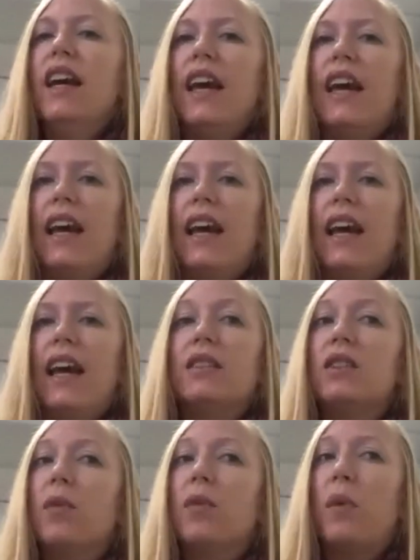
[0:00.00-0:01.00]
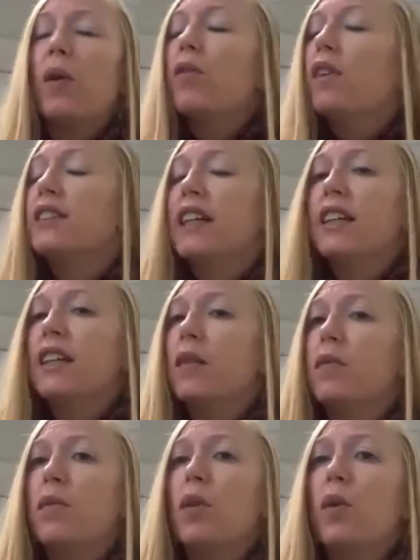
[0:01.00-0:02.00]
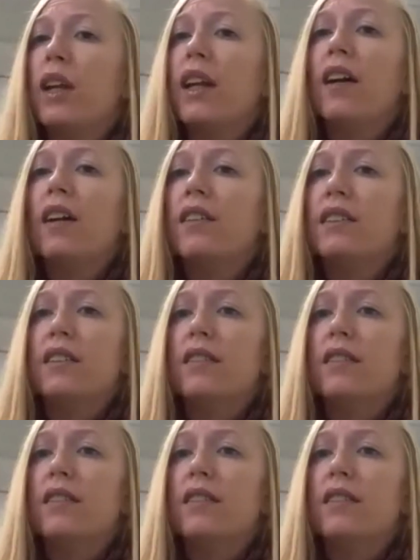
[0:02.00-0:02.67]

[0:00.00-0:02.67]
And so both of us ended up quitting our